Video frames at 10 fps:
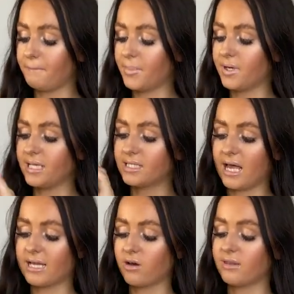but it's
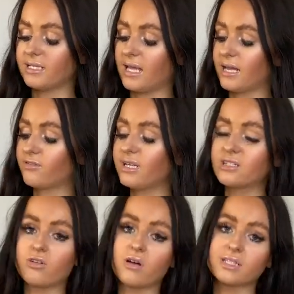like got this like
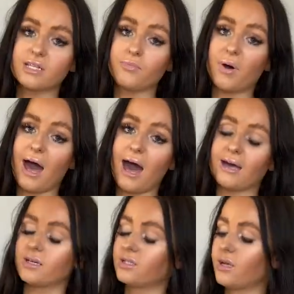crisscross at the
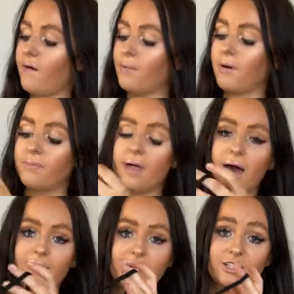back. So I'll pop that
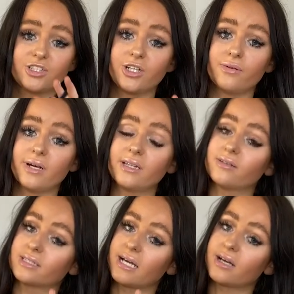on and I'll show you what it
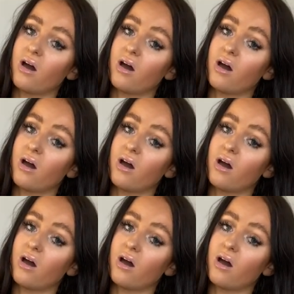looks like